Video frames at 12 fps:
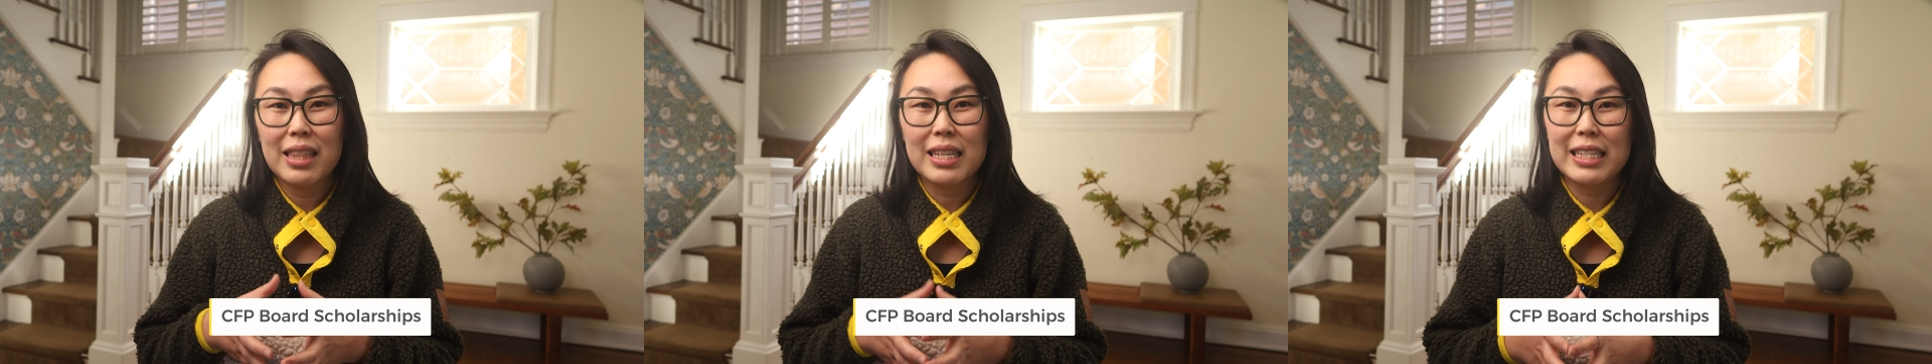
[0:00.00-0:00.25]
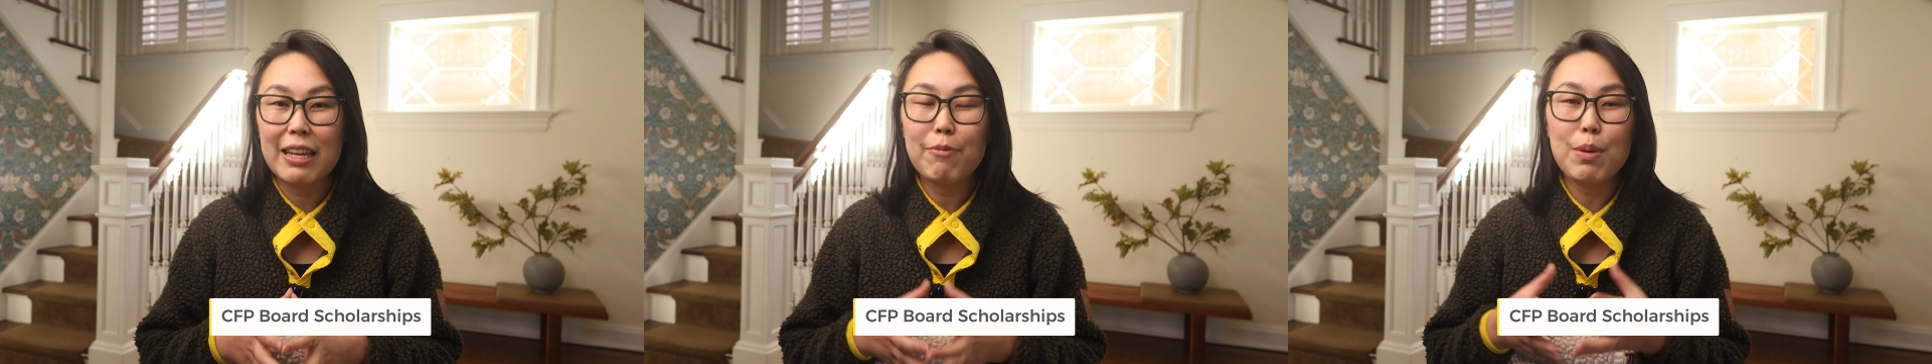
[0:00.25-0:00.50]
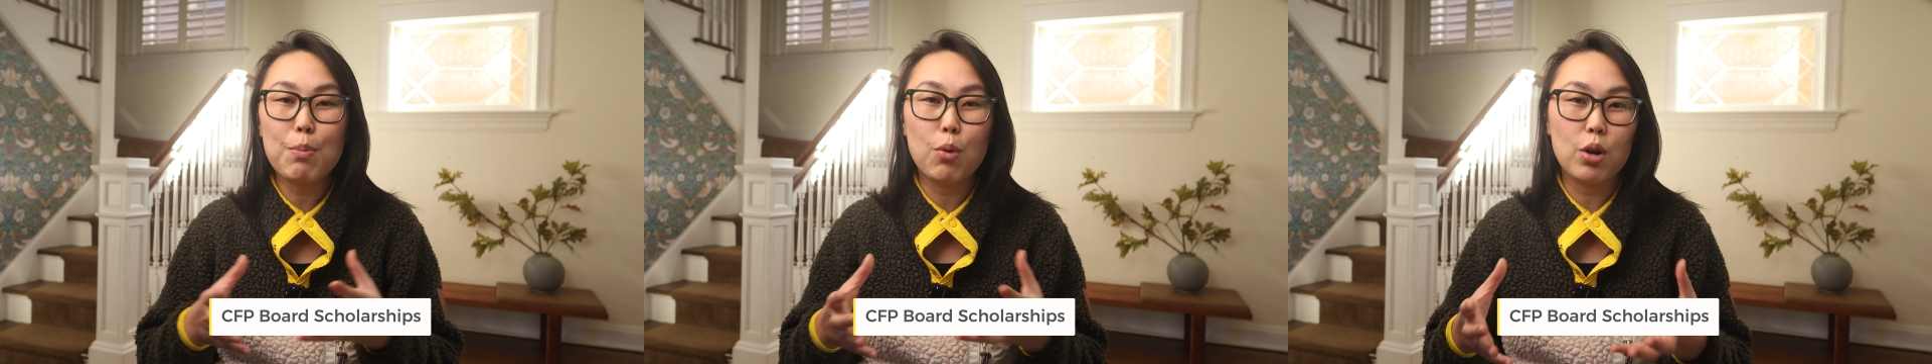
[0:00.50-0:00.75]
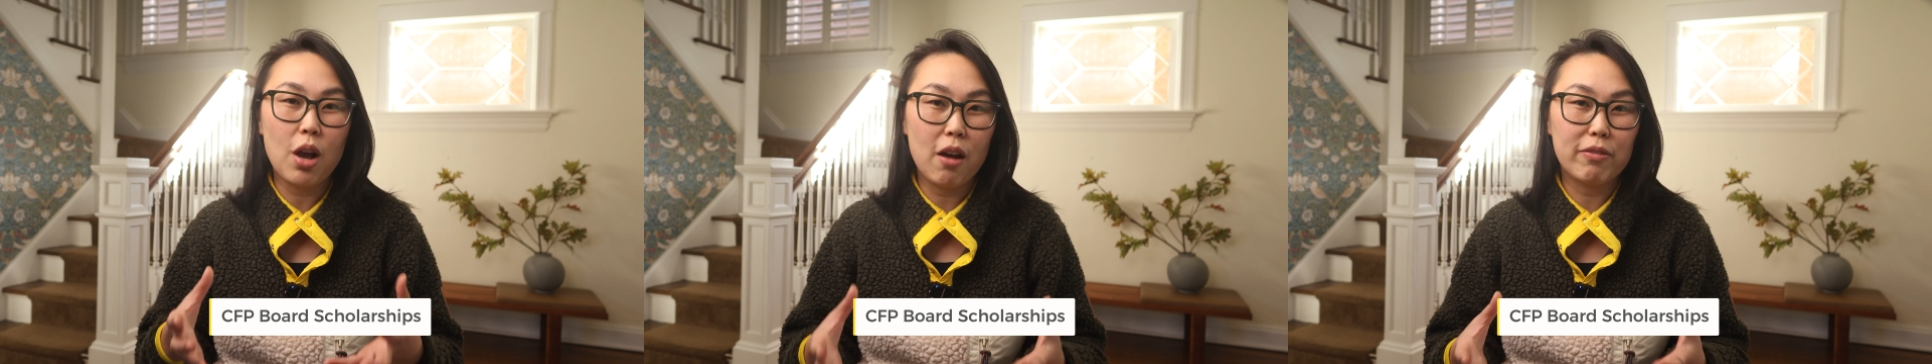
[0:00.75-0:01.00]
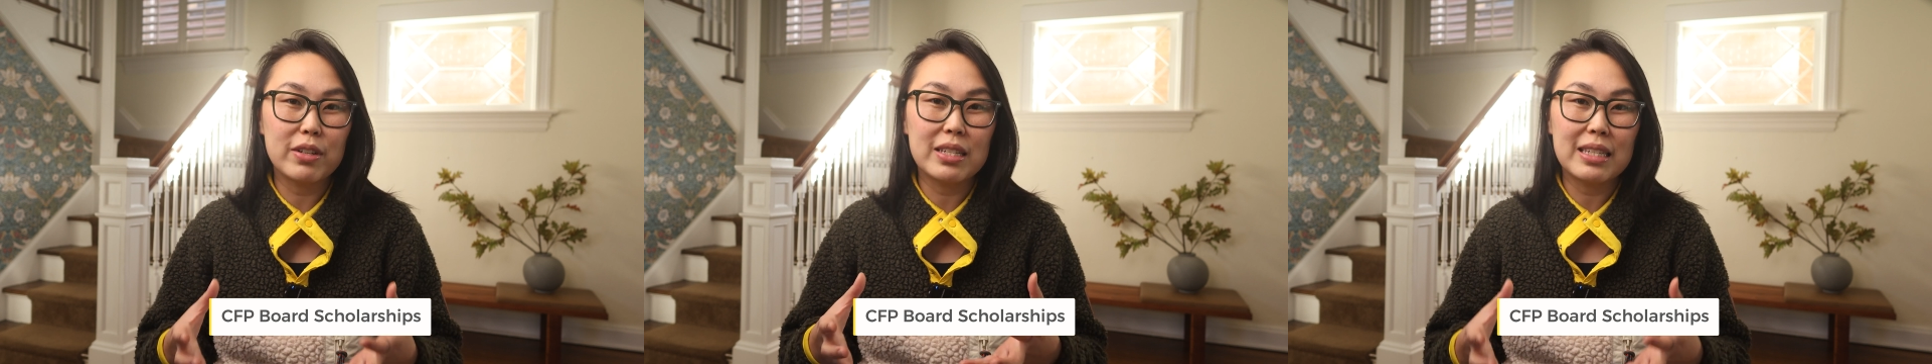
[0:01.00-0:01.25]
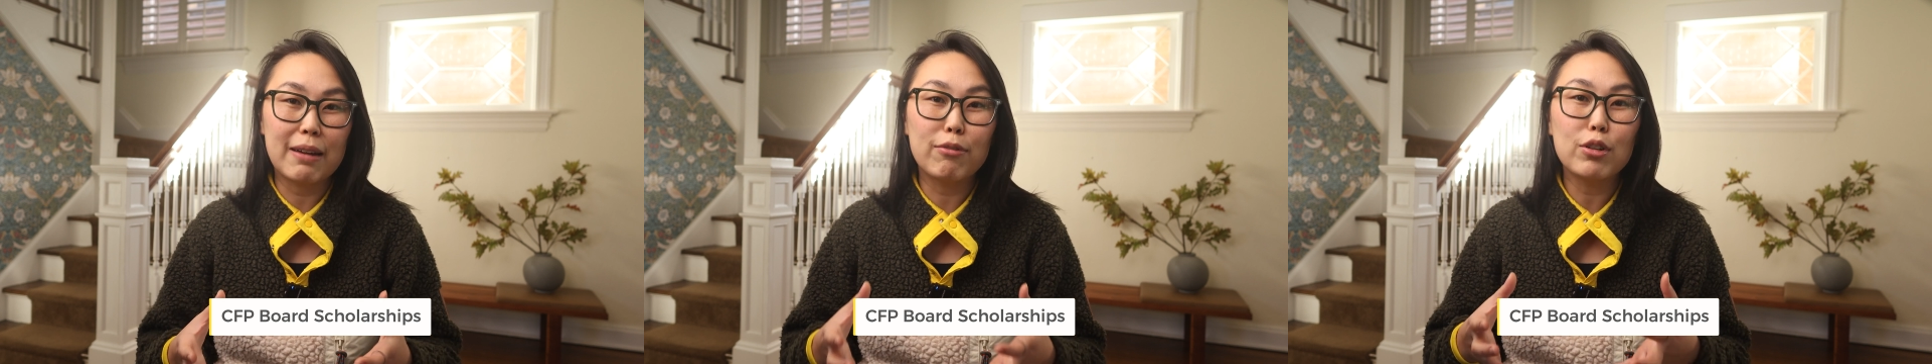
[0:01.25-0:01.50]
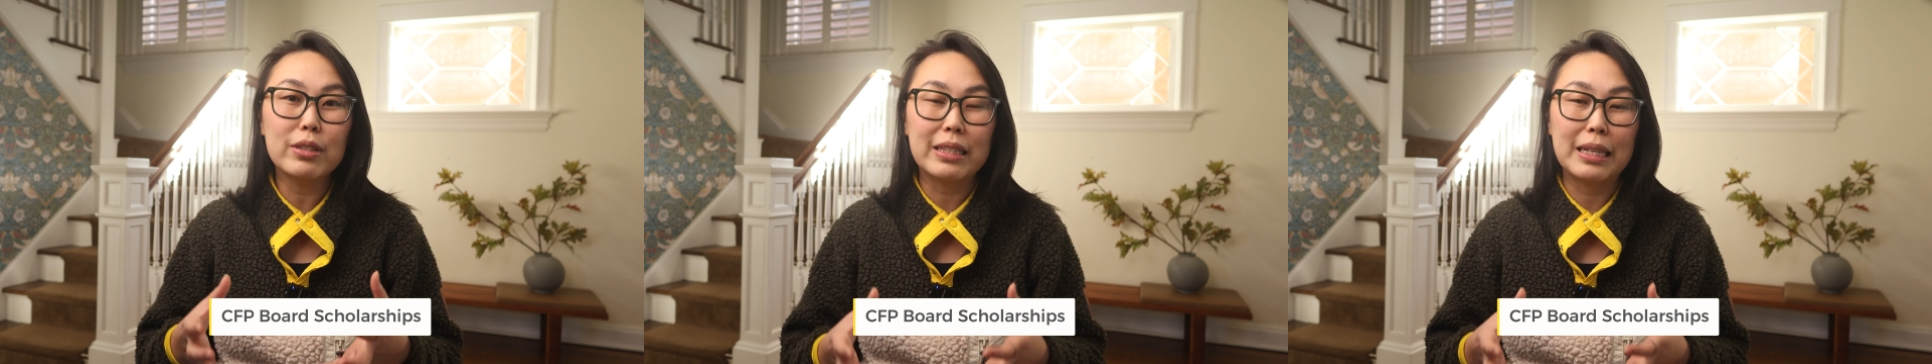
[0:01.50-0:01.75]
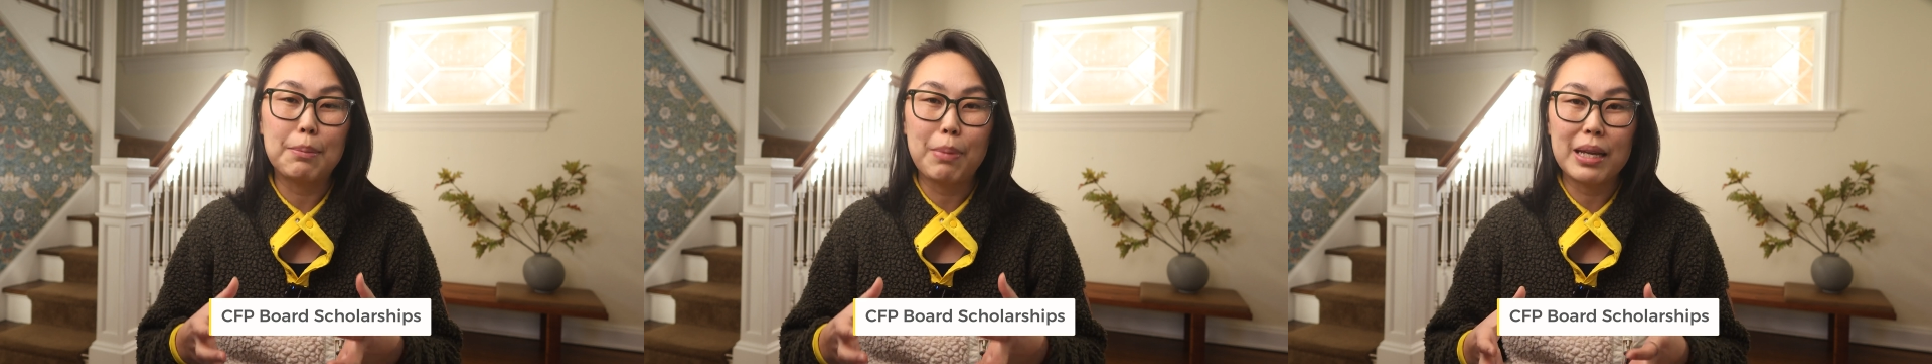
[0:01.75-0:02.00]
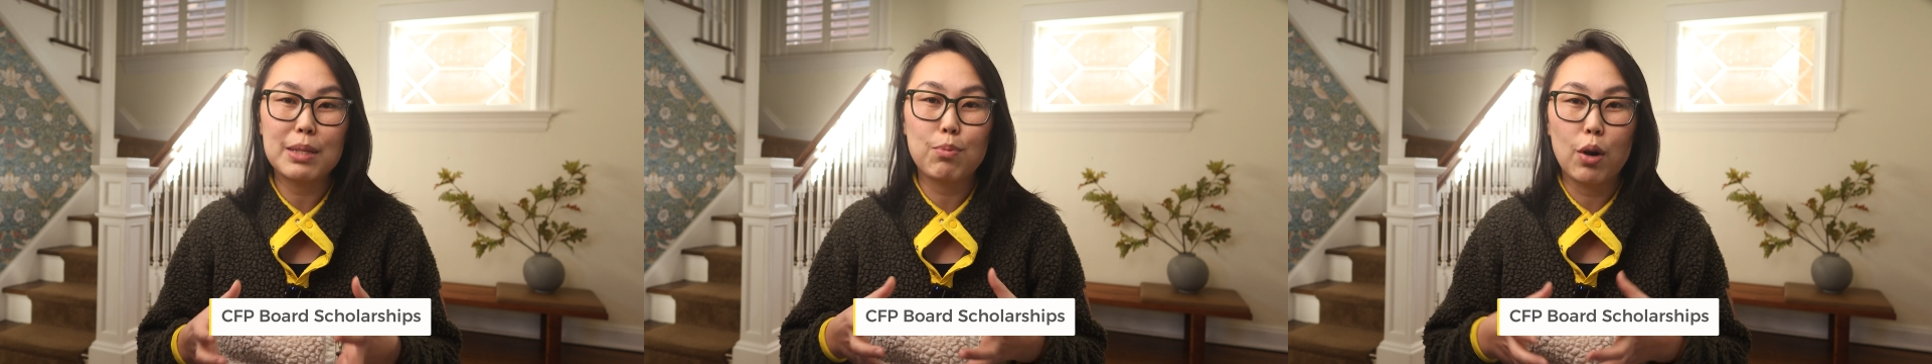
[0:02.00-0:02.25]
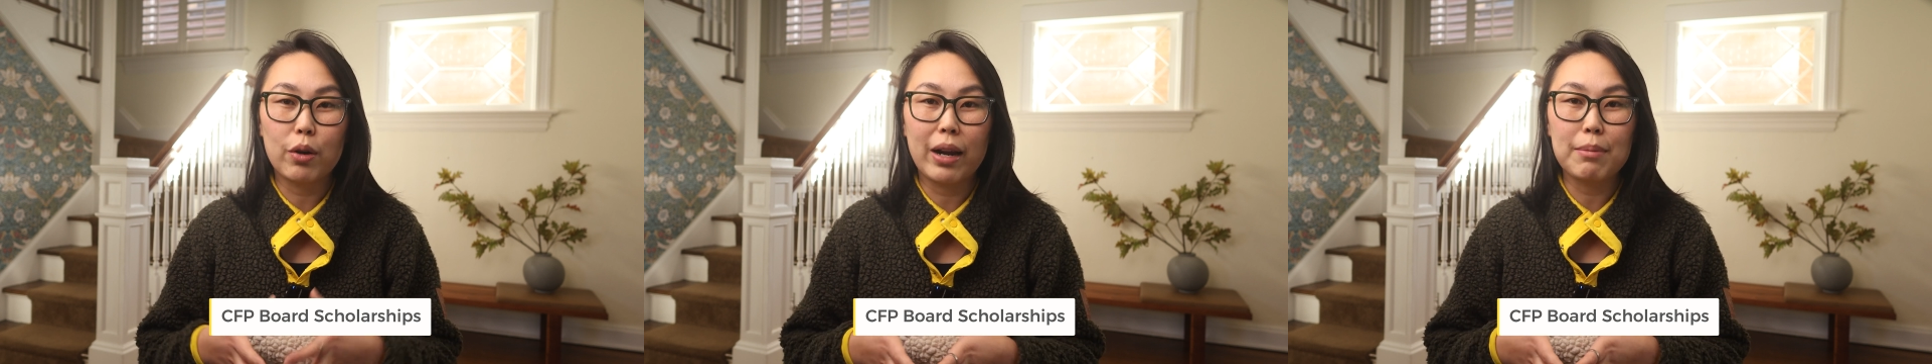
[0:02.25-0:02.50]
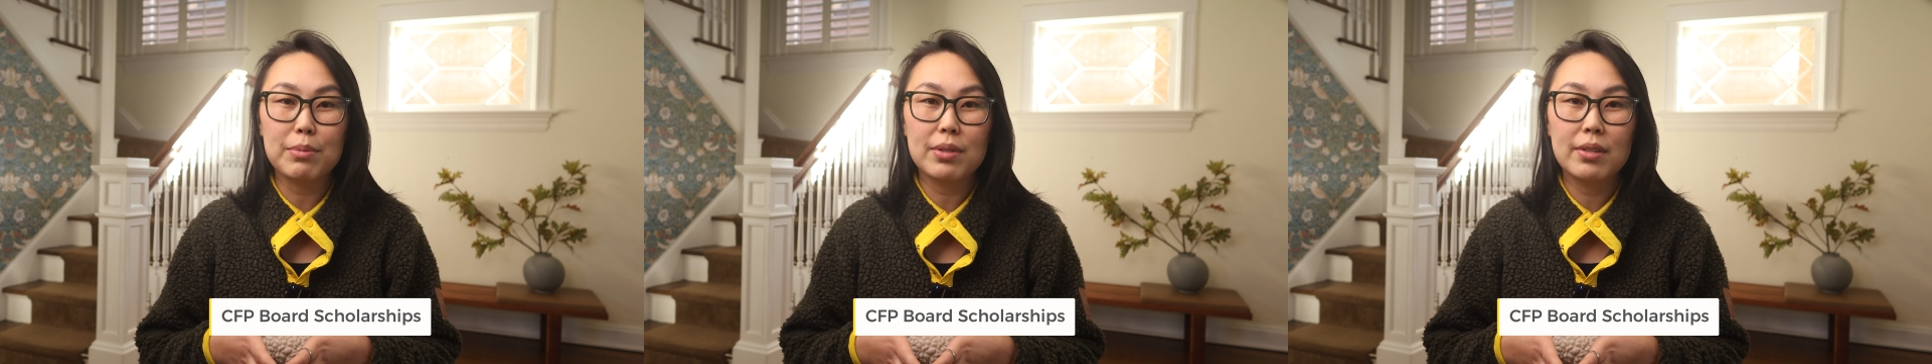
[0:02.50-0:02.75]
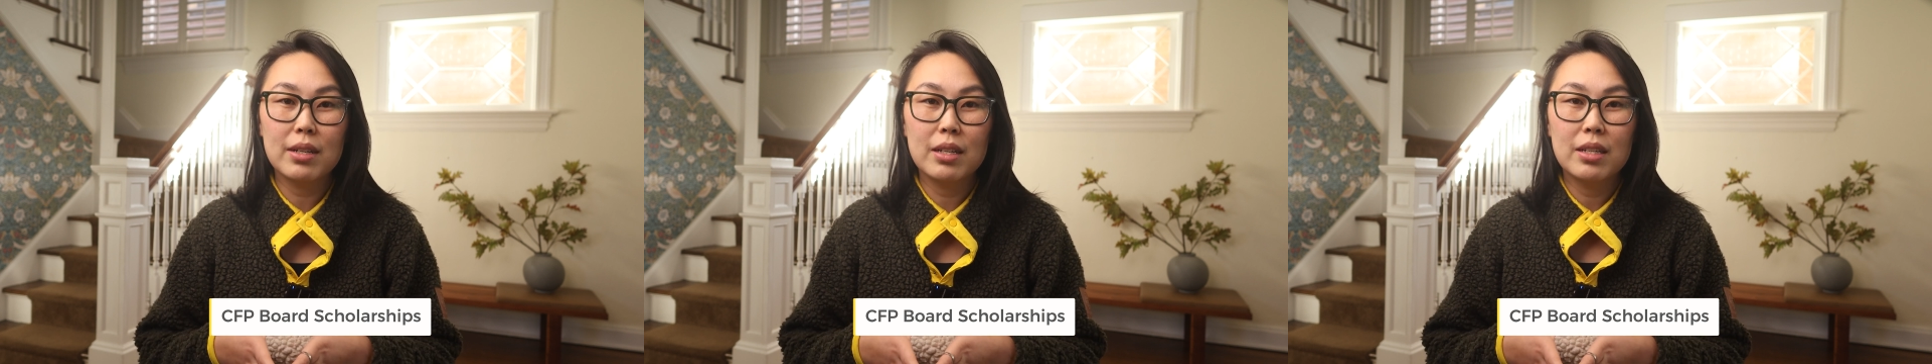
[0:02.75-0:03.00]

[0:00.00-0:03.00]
The CFP Board offers several need-based programs.